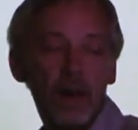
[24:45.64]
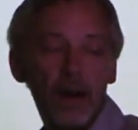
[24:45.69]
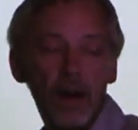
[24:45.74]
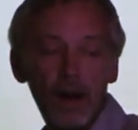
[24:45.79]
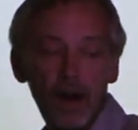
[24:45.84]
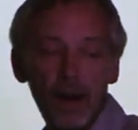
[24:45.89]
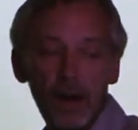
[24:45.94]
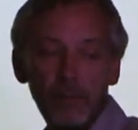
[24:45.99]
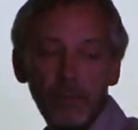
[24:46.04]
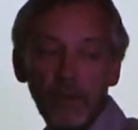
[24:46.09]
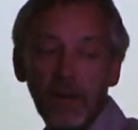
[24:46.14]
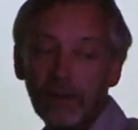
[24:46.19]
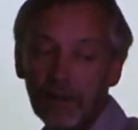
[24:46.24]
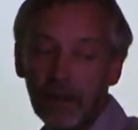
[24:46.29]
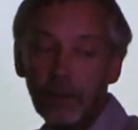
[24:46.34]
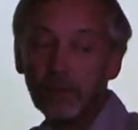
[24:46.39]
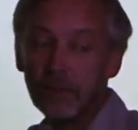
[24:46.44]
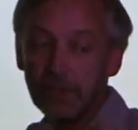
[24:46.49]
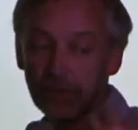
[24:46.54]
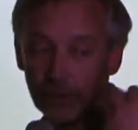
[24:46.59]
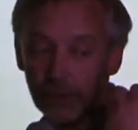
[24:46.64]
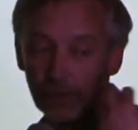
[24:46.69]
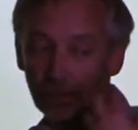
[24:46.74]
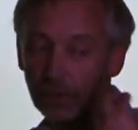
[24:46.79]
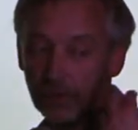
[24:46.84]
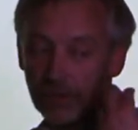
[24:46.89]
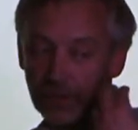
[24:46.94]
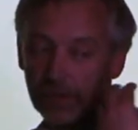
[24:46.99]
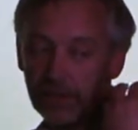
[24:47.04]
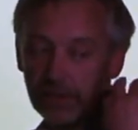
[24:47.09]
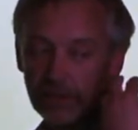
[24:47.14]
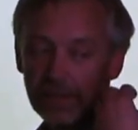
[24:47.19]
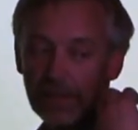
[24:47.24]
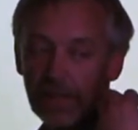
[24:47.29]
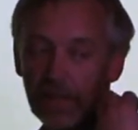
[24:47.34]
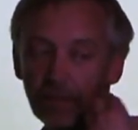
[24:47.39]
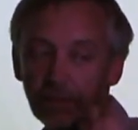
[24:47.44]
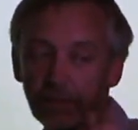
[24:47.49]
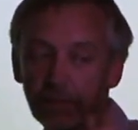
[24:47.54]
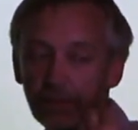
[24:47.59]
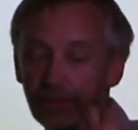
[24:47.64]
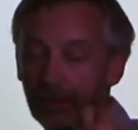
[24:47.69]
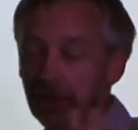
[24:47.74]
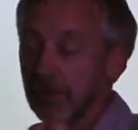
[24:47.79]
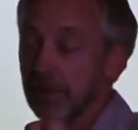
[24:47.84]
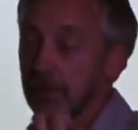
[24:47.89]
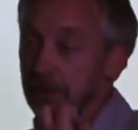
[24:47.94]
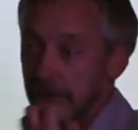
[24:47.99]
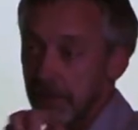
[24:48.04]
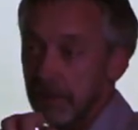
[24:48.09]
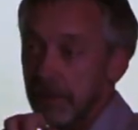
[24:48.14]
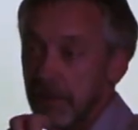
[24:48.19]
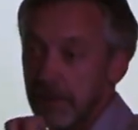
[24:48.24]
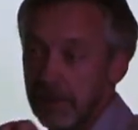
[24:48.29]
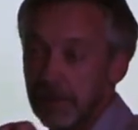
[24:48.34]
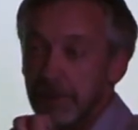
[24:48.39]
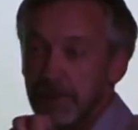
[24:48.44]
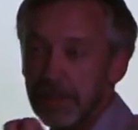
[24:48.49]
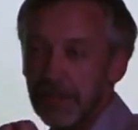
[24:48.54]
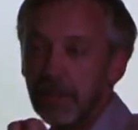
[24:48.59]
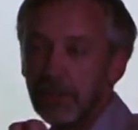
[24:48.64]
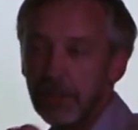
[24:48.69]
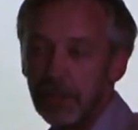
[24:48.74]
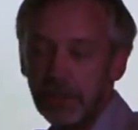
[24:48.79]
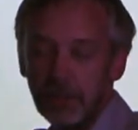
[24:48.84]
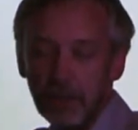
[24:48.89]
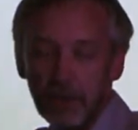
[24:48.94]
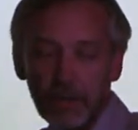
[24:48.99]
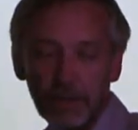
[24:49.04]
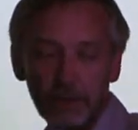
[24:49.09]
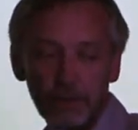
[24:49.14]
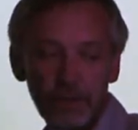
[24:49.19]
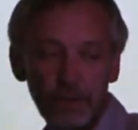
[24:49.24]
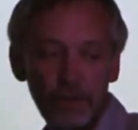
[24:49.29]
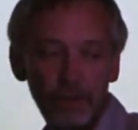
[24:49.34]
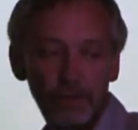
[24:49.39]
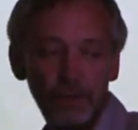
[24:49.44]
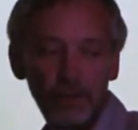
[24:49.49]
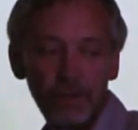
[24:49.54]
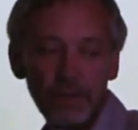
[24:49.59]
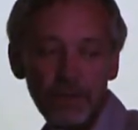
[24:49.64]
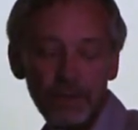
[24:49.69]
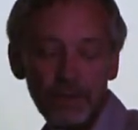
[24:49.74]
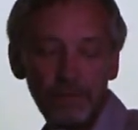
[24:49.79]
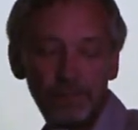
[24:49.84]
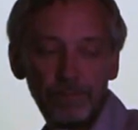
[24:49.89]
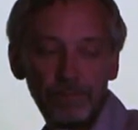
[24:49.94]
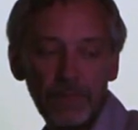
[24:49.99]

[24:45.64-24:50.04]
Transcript: And that was causing death of those substantia nigra neurons.